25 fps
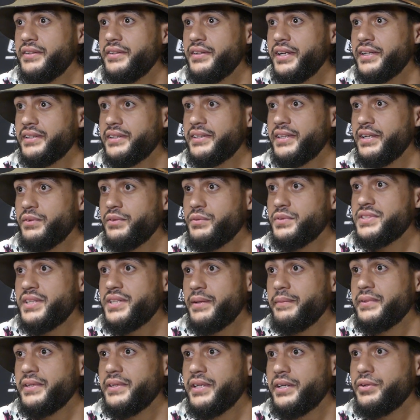like that was
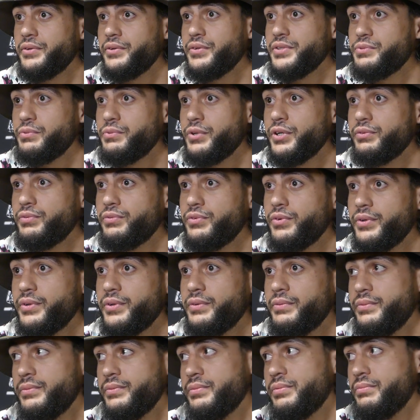something that I always worked for,
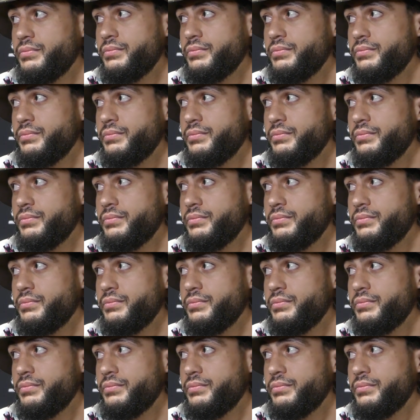and